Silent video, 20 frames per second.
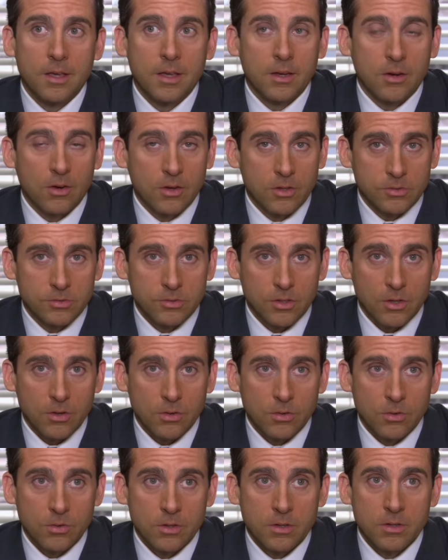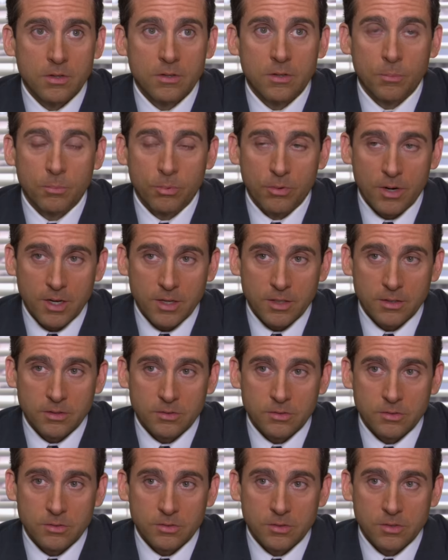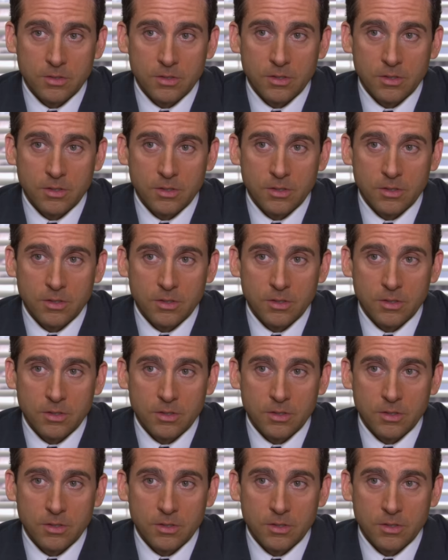And also, the brains